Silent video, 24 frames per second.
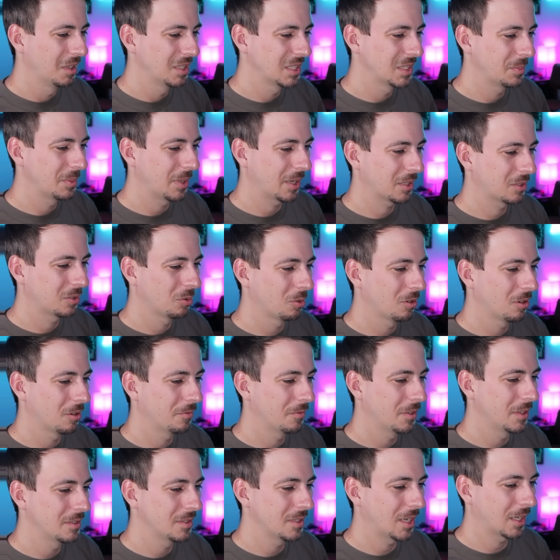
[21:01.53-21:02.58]
Its pectoral
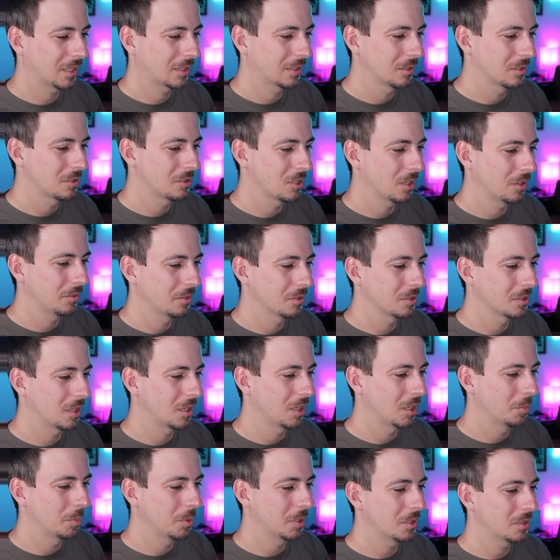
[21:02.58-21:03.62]
fins act as shovels that
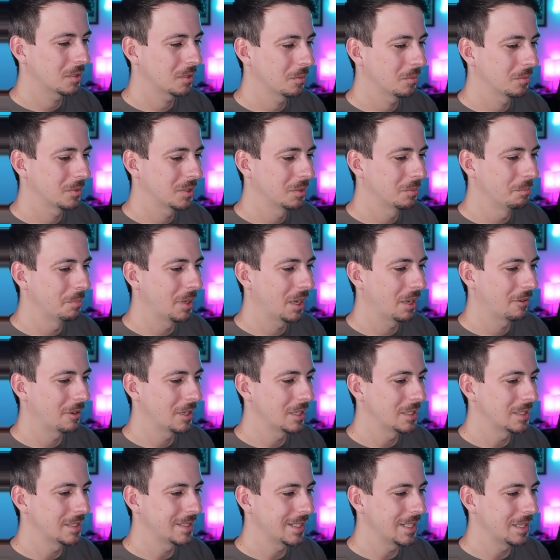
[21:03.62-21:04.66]
help it to bury
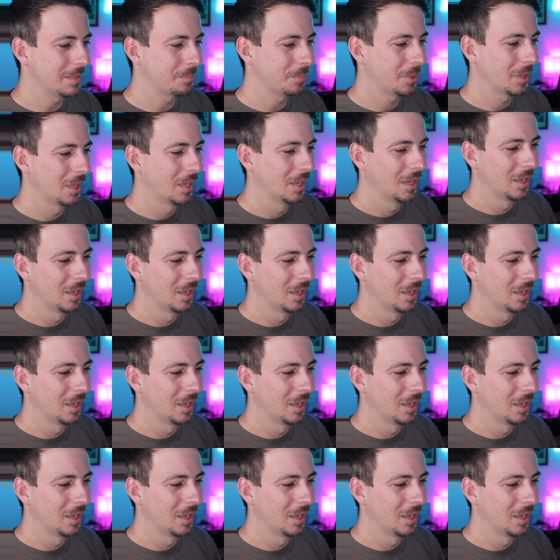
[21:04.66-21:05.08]
deep.